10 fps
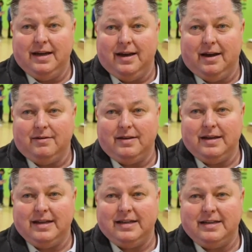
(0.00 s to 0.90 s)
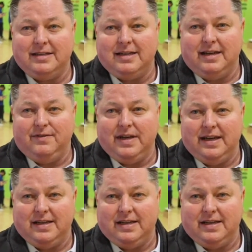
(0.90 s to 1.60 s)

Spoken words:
you know, TV